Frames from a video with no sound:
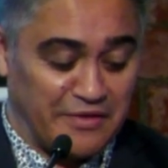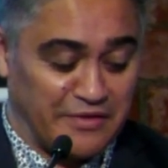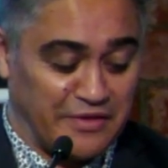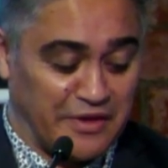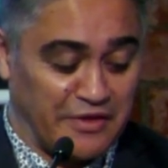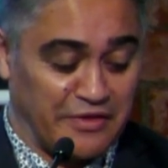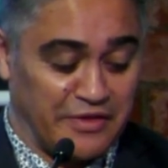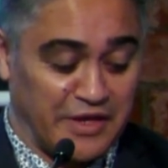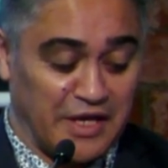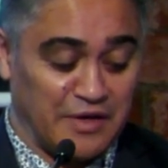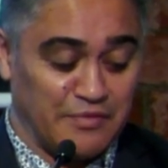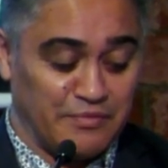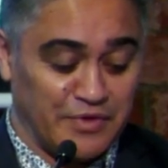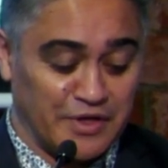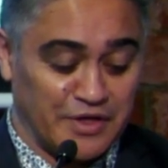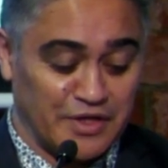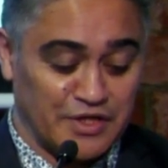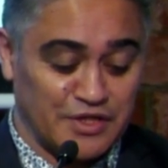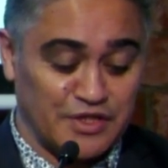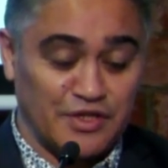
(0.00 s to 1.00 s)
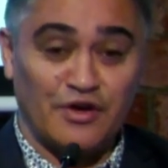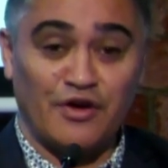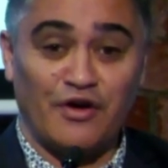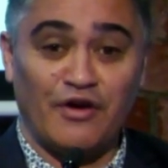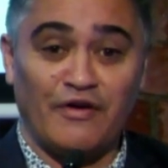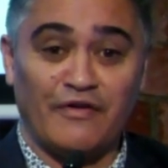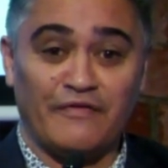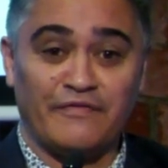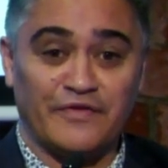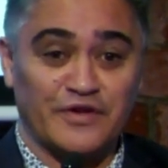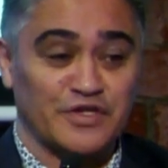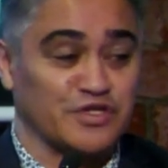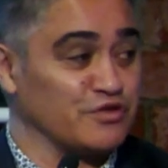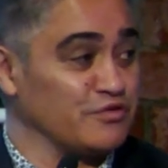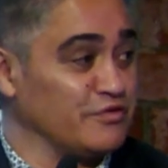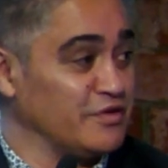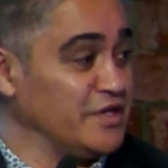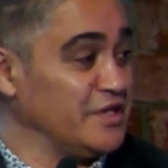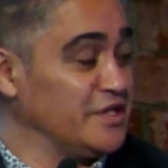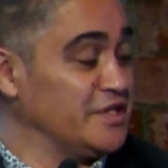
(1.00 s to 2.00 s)
the then Minister of
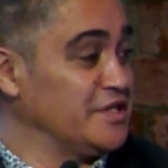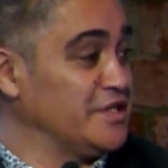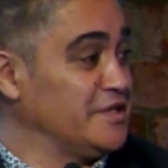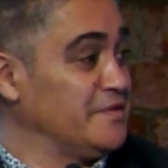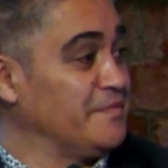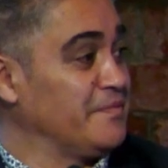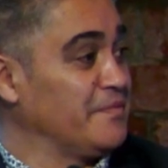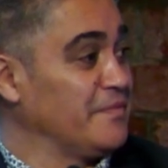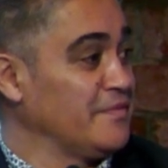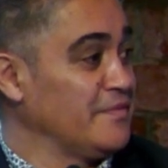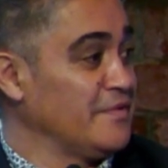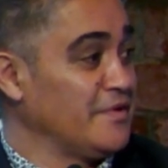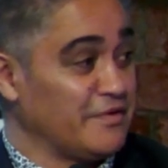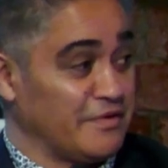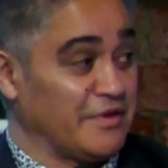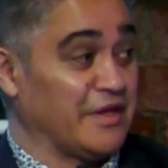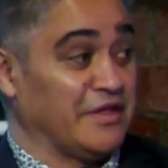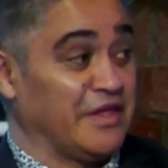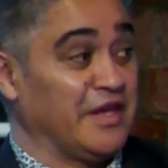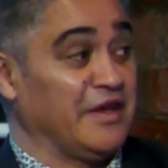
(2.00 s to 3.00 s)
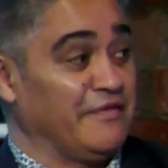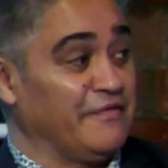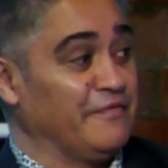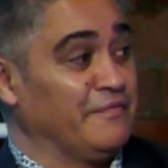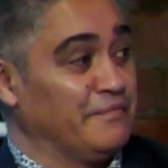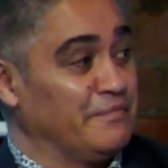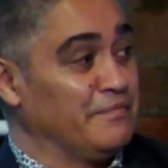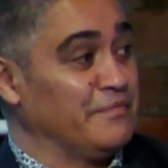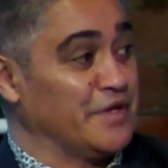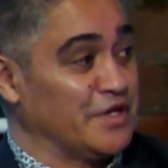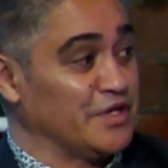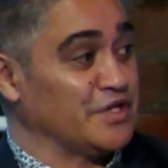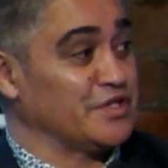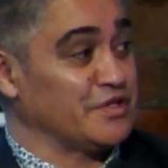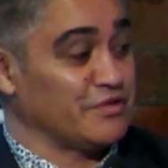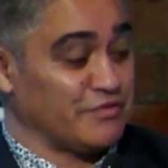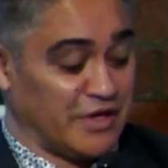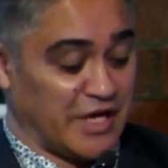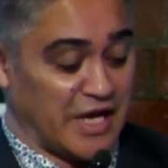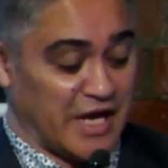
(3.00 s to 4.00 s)
Fisheries, the then
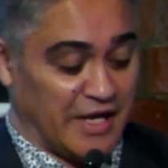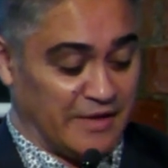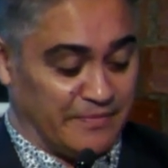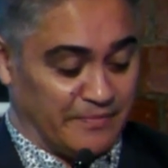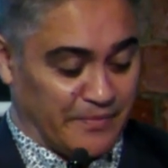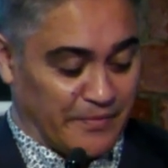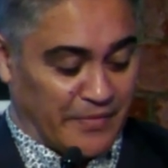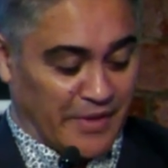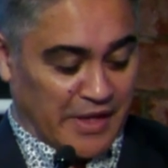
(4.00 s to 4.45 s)
Minister again.